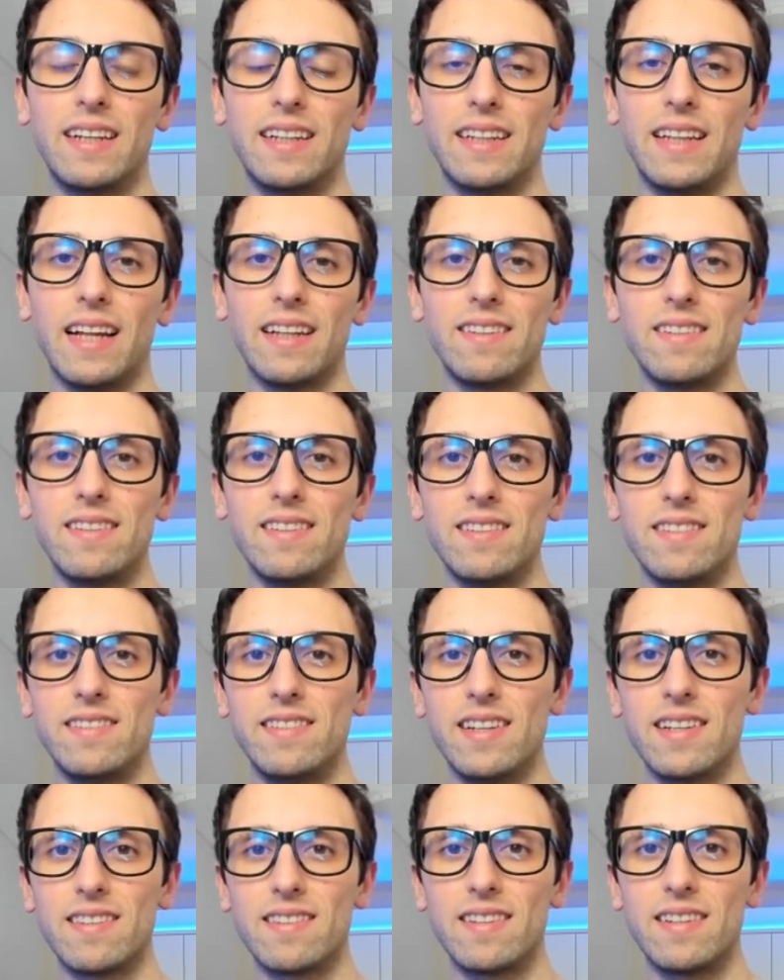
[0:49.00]
that is
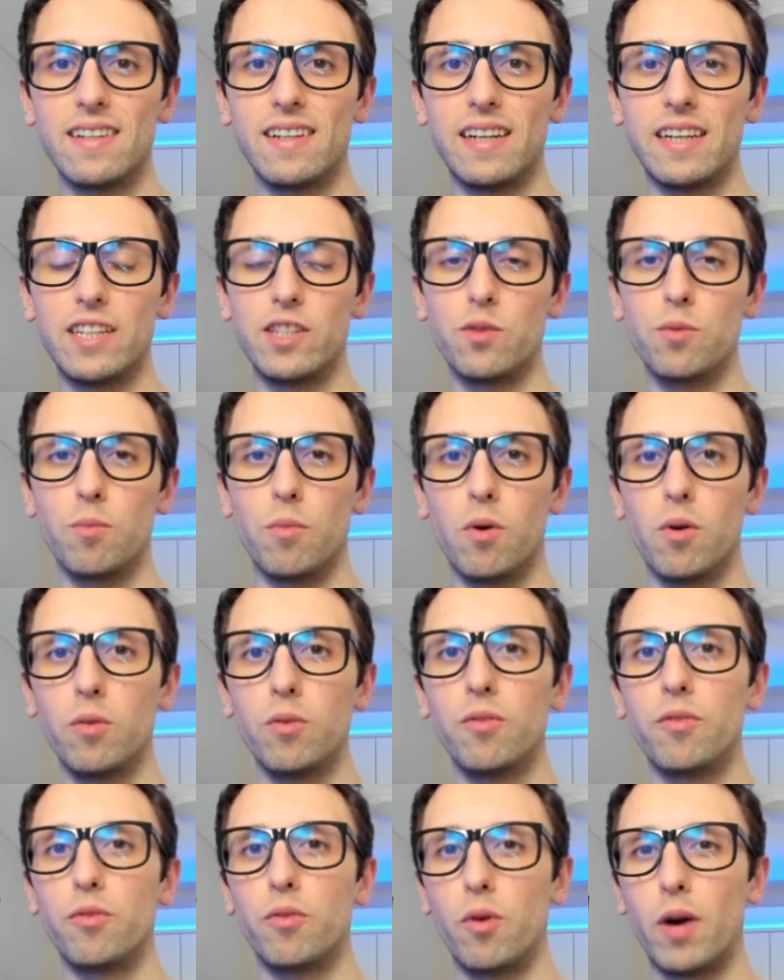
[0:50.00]
just a
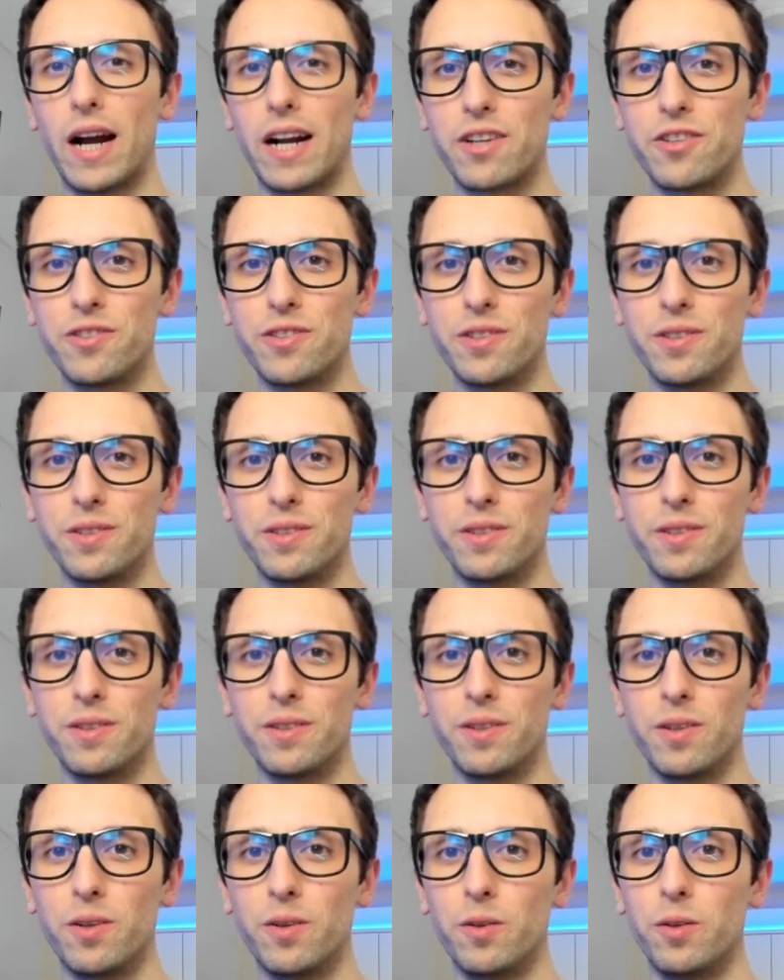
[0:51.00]
small fraction
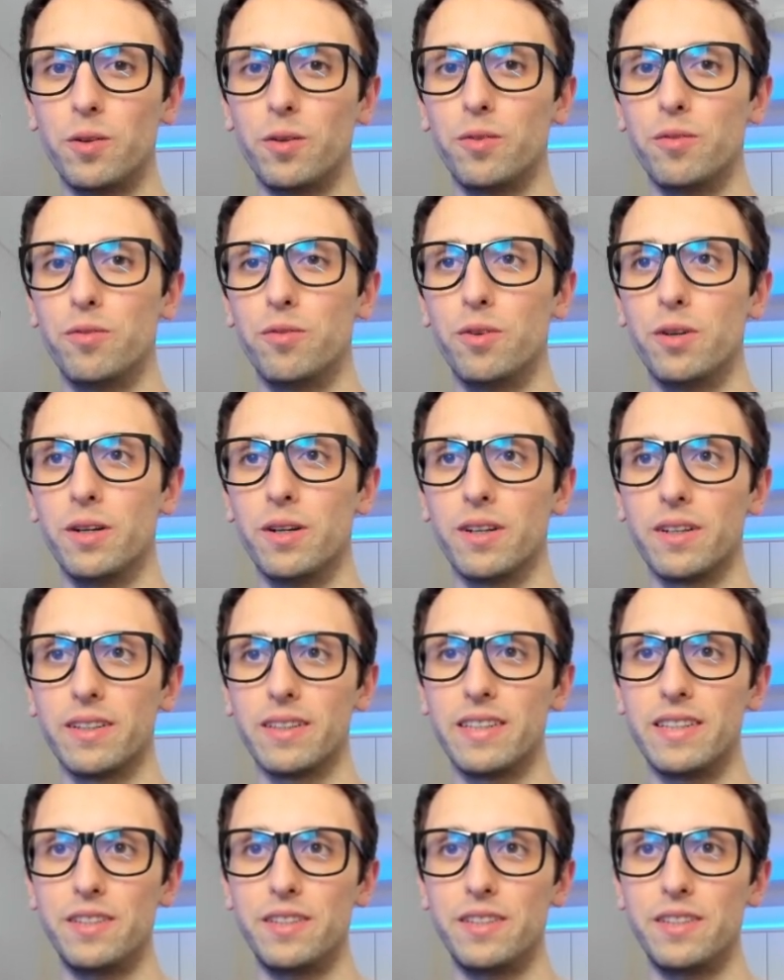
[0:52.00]
of